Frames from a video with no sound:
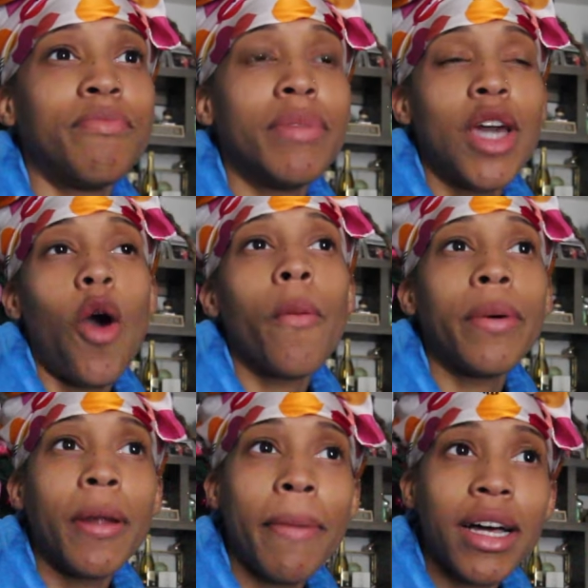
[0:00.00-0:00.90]
be
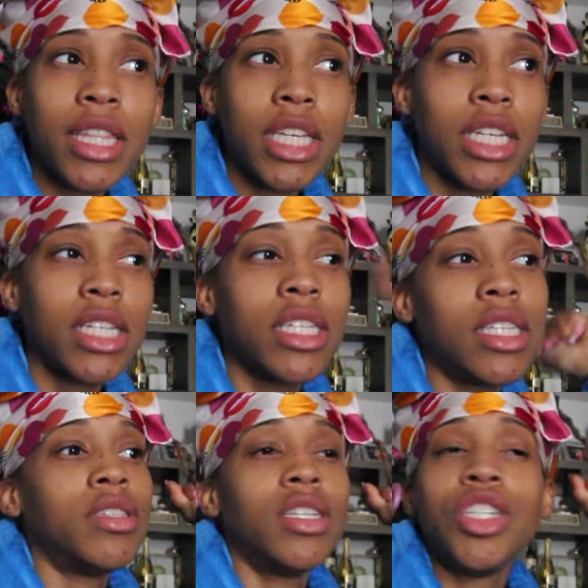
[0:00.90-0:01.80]
open about
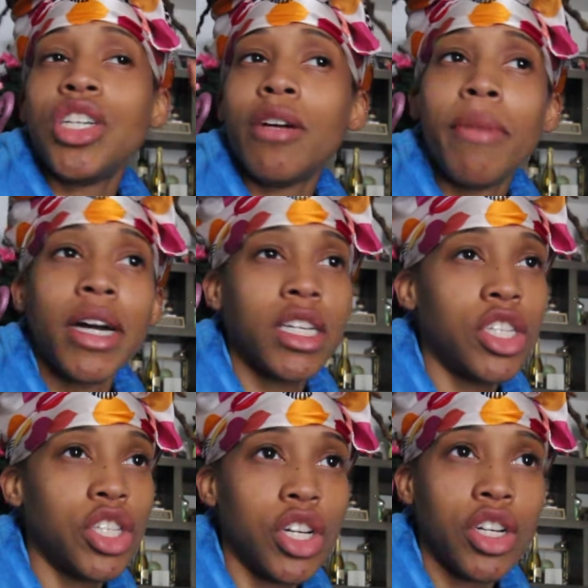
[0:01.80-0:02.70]
this to share my
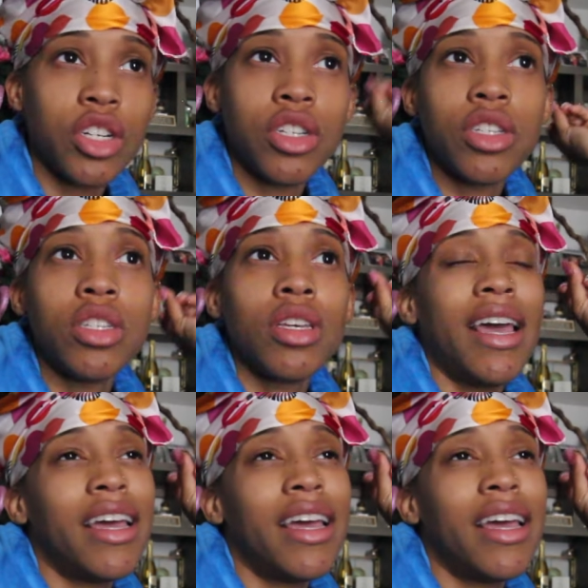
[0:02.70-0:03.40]
concerns